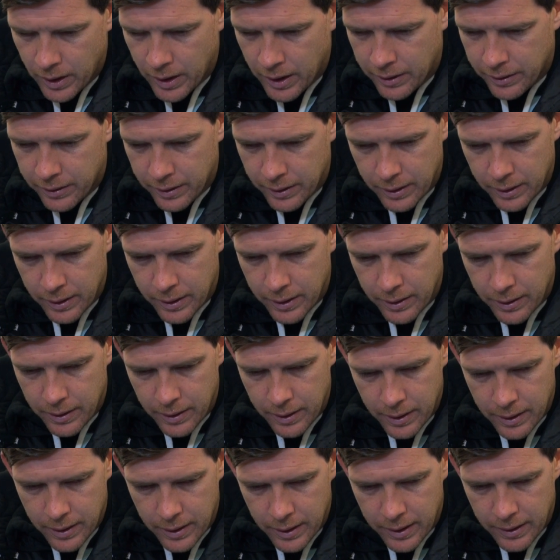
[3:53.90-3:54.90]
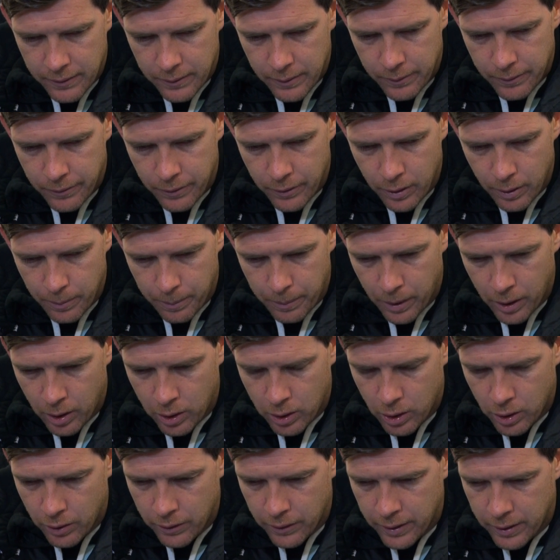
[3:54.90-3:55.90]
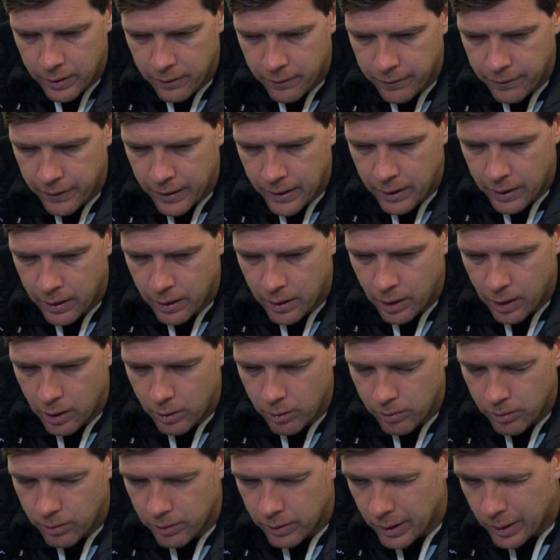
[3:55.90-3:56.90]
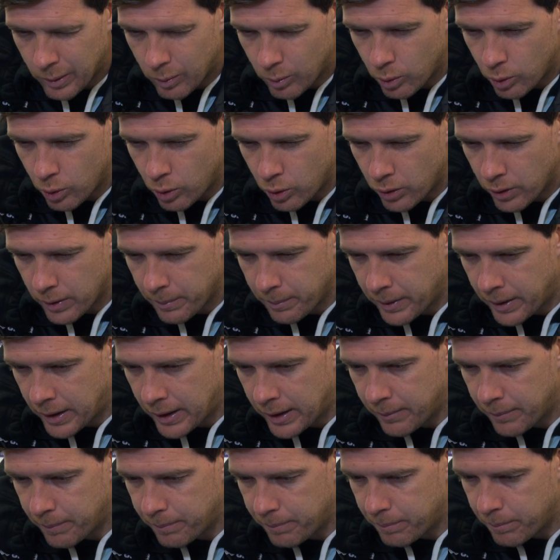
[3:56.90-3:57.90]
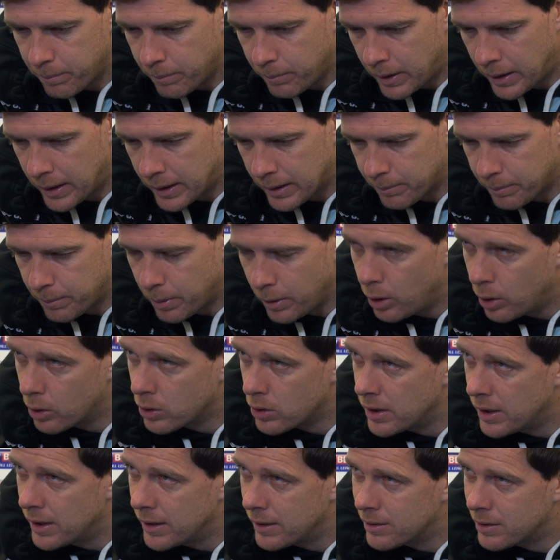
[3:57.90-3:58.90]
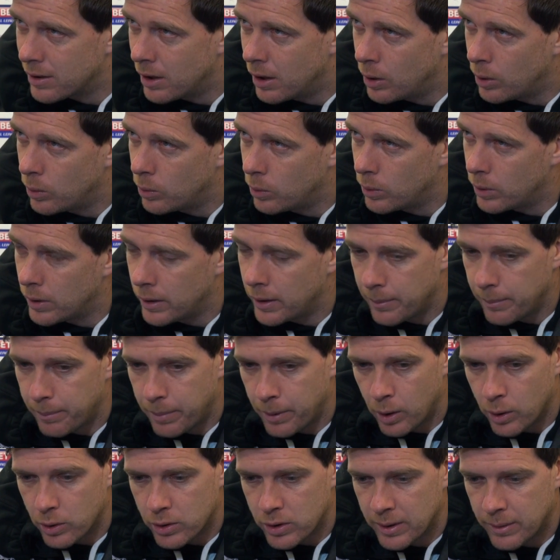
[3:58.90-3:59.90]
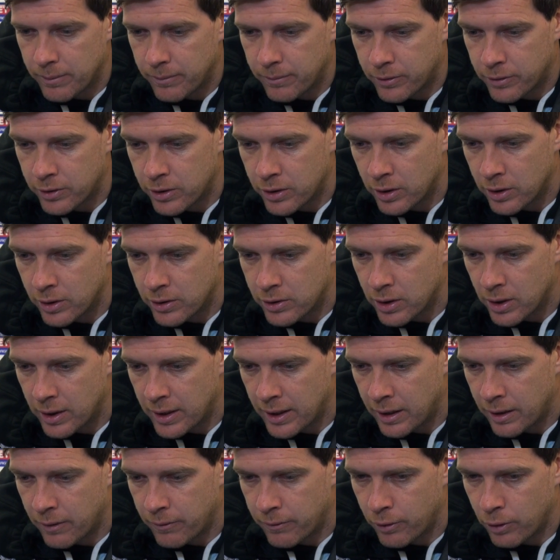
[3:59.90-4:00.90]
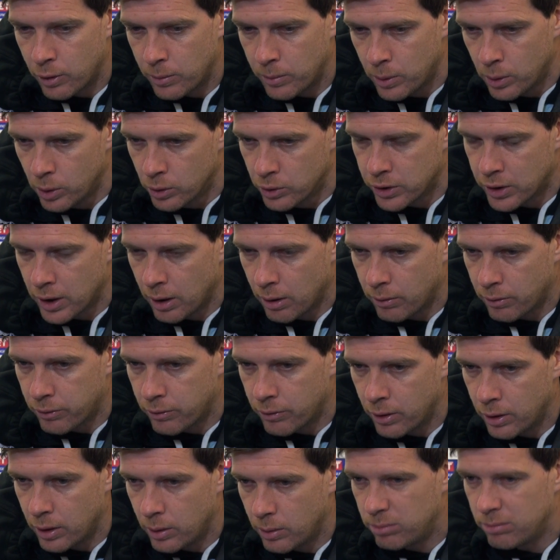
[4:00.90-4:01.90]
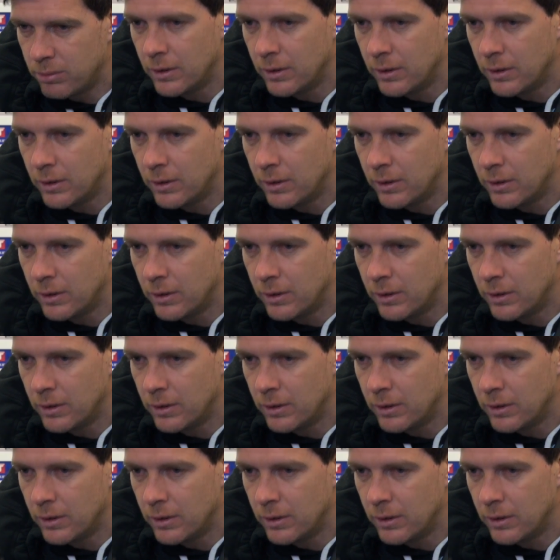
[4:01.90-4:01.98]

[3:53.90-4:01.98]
Yeah, I think they give it for the block on their defender. Rory might have blocked it, blocked him to allow the through ball to go through.